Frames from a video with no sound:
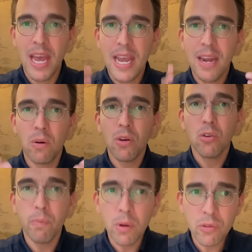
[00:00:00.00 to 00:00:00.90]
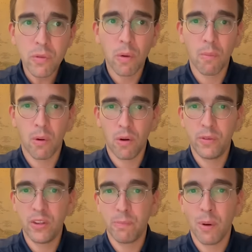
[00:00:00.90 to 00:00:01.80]
in order to push for more of
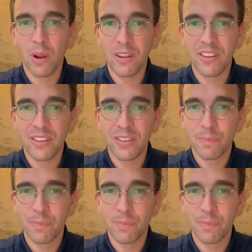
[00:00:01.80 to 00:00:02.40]
these policies.